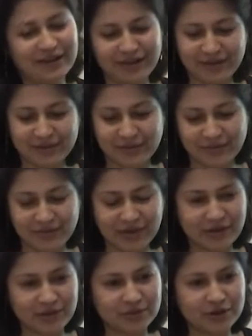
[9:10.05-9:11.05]

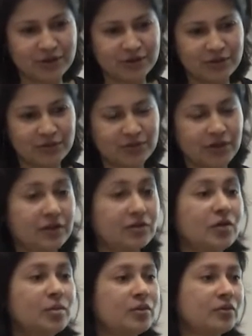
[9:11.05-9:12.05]
And we're going to use, and
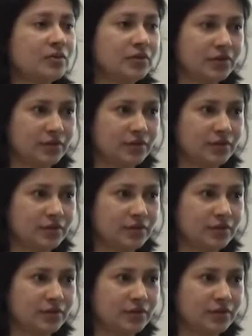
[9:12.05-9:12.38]
it's open source,